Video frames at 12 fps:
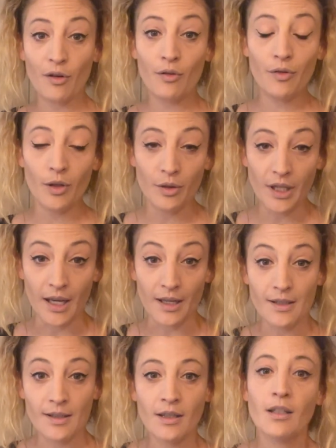a few
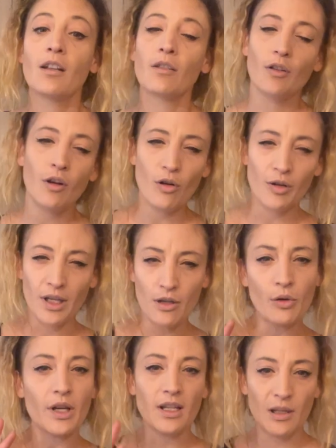days. The honey, you
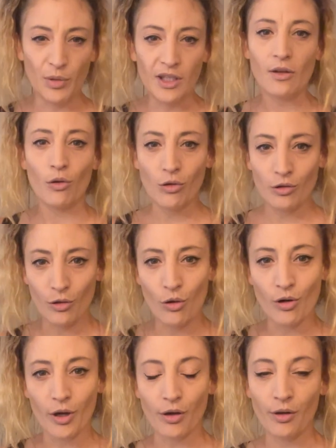can keep it a lot
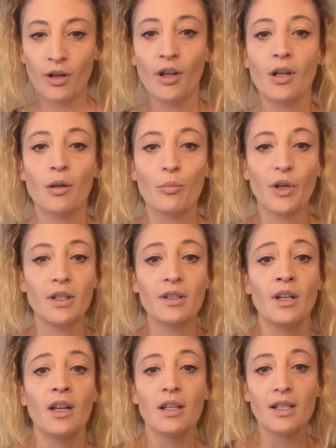longer, but
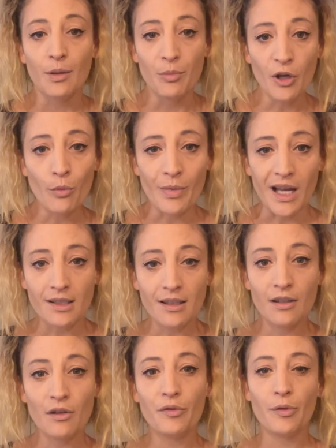keep your mask in
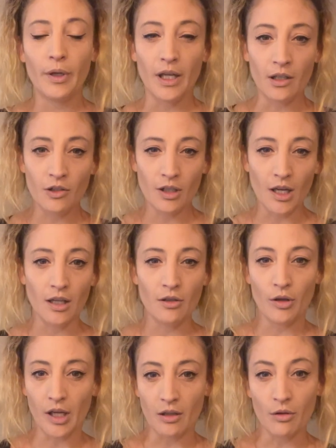the fridge and you
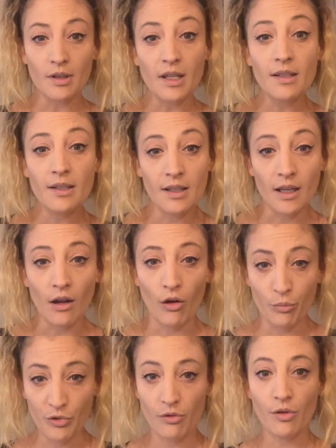can use it still
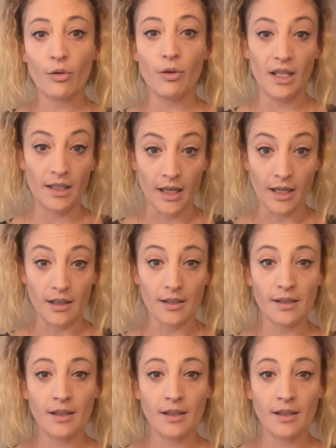up to 3 days.